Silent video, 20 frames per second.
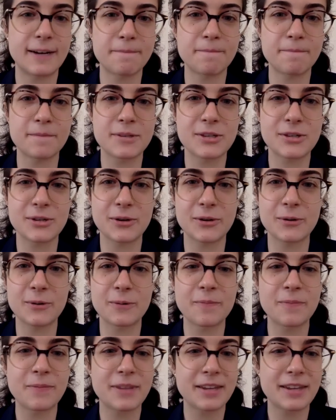
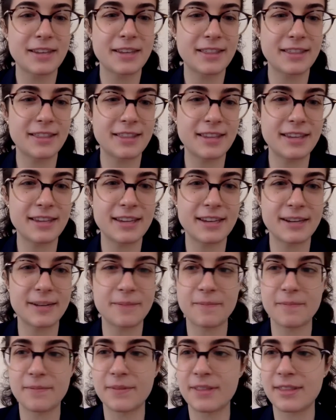So
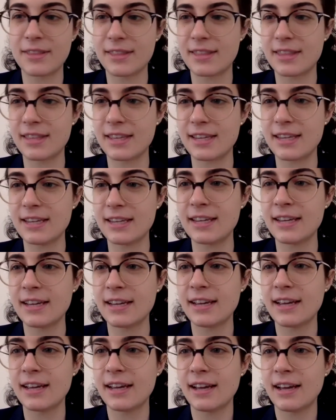the
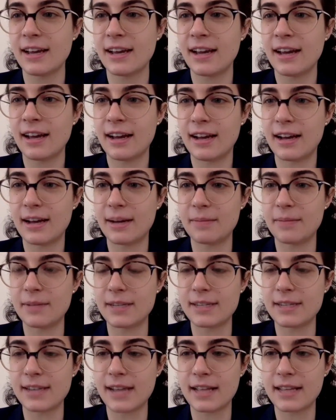
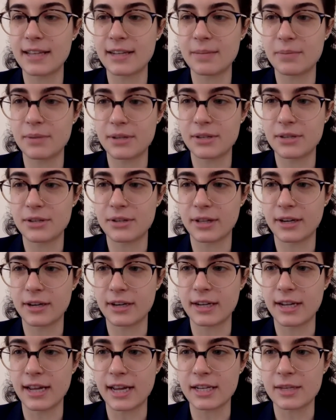Italian
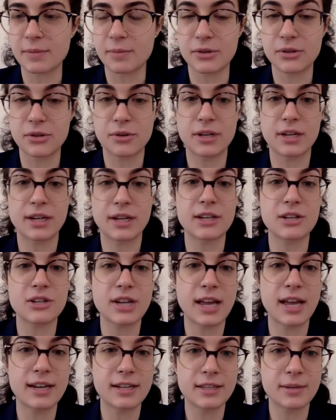epistolary expert Sonia
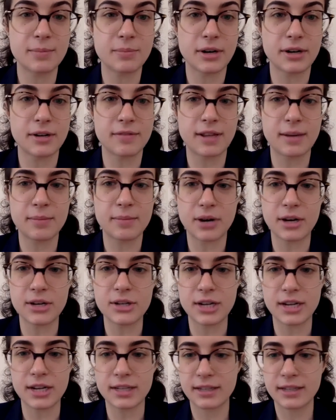Cancian is a part of that
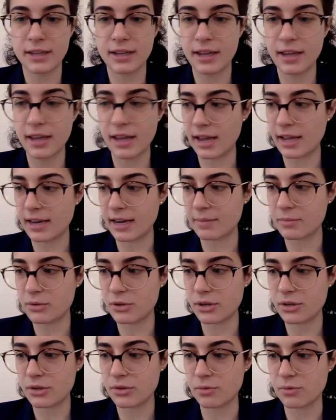project, and I'm
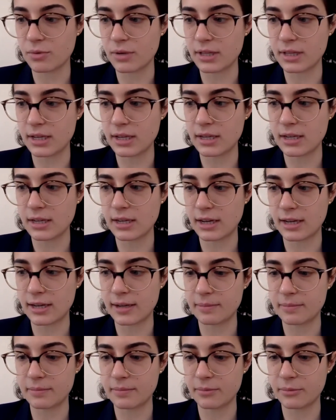just really
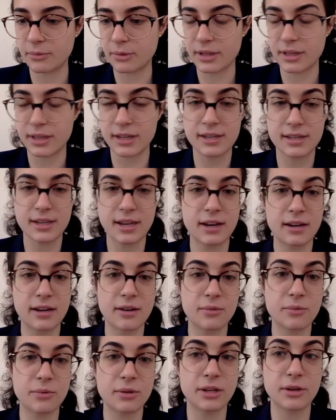really excited
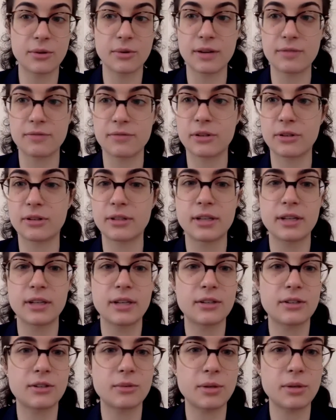and really grateful
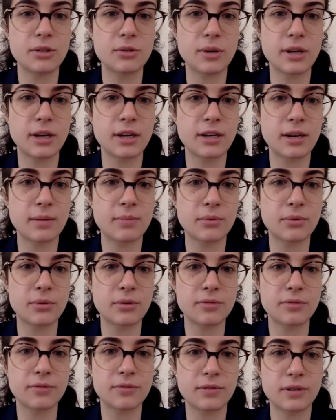to be doing a number
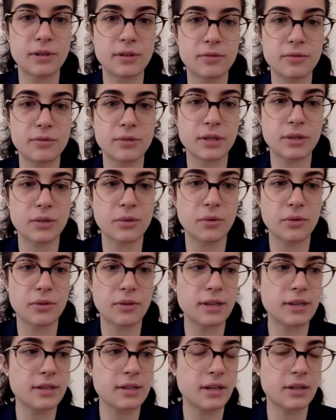of really cool
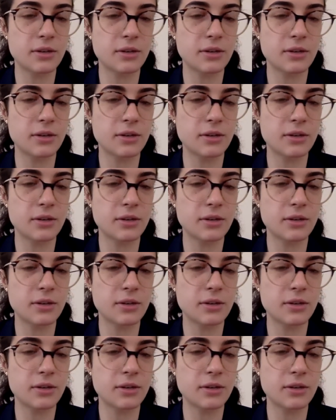things.